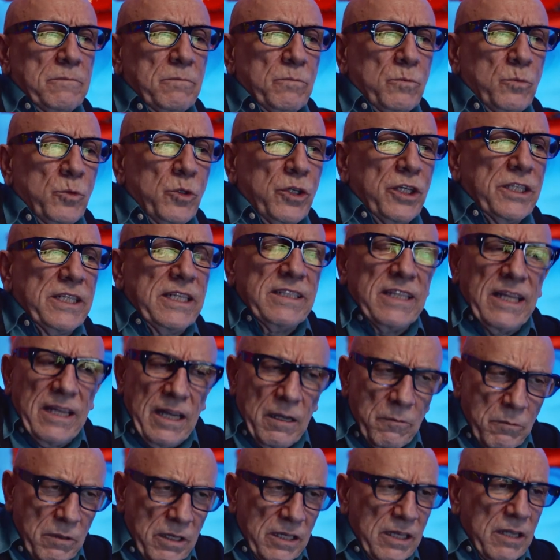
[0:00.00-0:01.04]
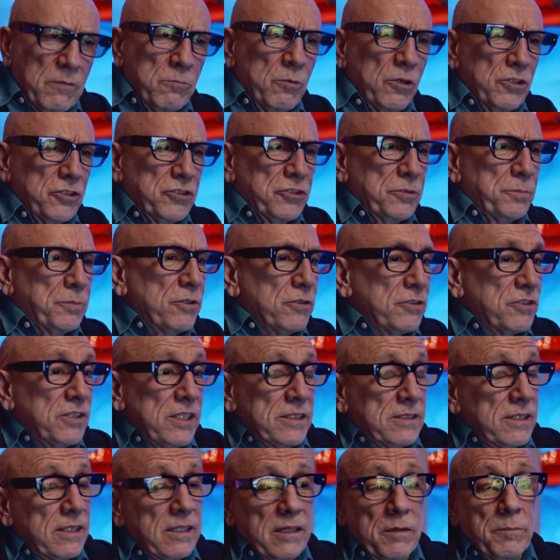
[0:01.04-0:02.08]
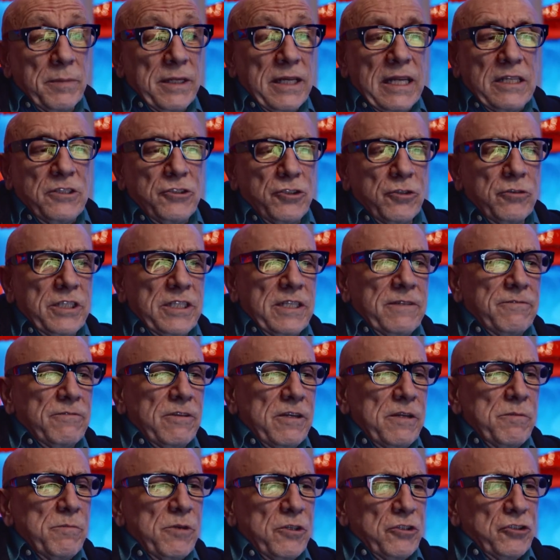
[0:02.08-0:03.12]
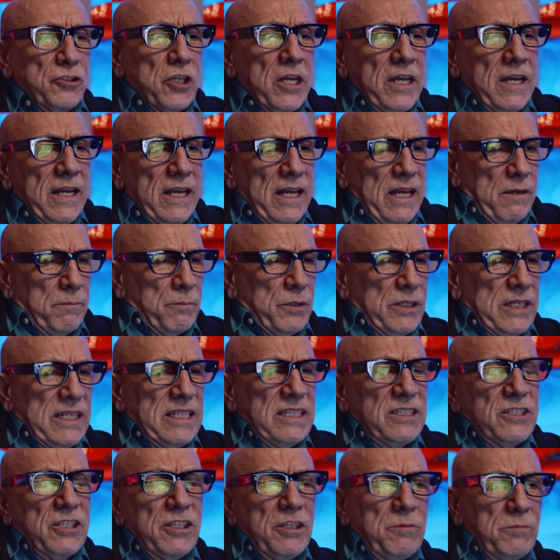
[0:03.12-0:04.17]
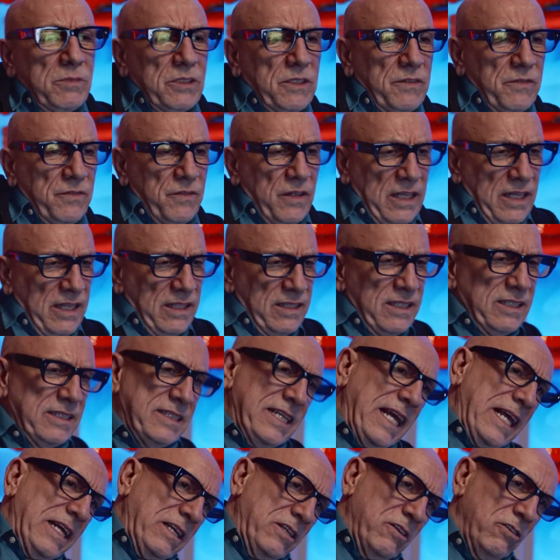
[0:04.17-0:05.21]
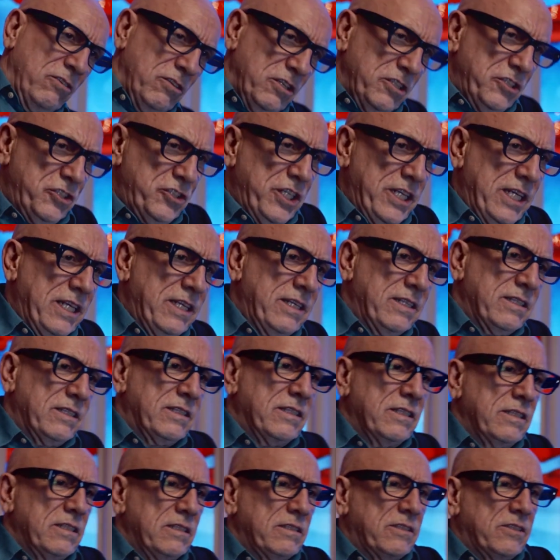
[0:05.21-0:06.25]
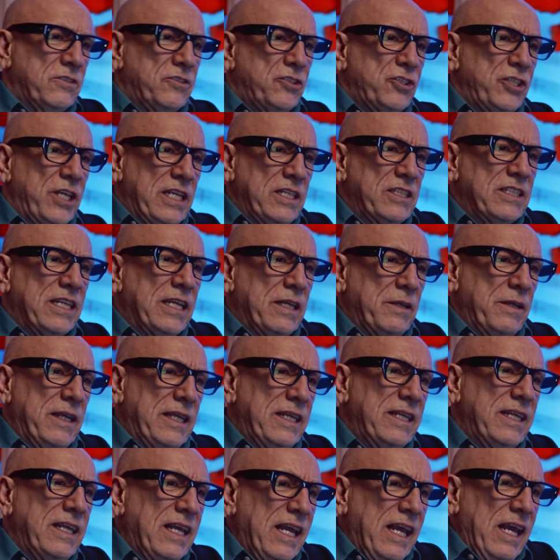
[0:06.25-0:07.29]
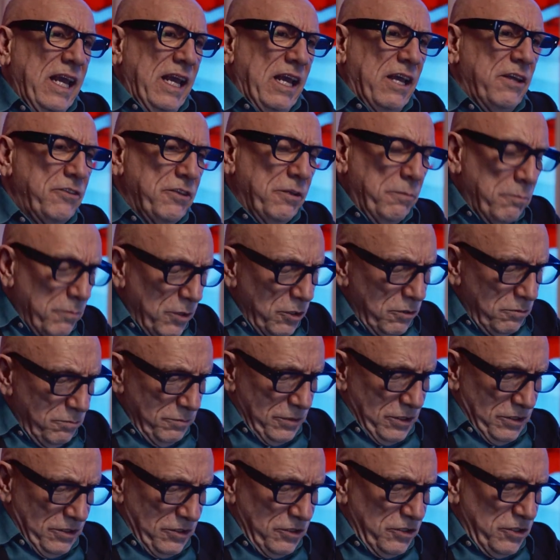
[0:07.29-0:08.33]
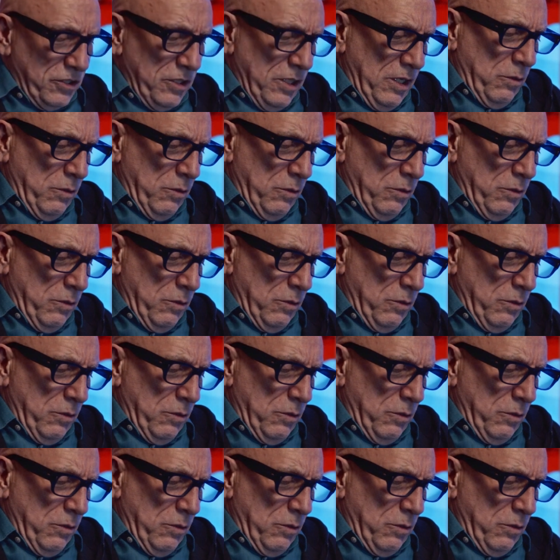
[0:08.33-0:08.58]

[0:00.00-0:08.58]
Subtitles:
working there, and I watched the process a little bit, enjoyed it very much. But in terms of the technology that's changed now, at the moment,